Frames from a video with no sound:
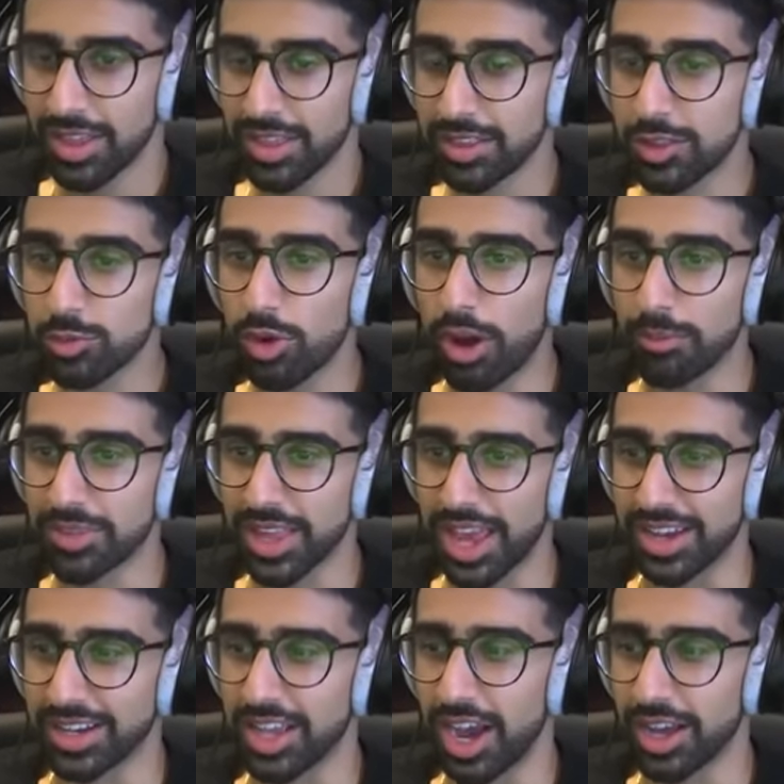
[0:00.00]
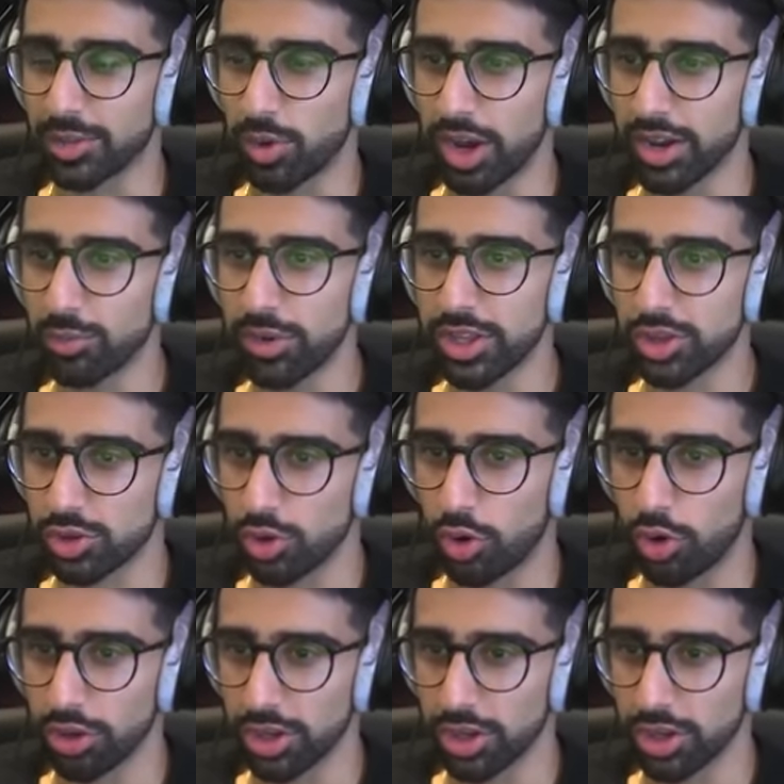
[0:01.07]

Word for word: this is what I'm saying, guys. Why don't we just all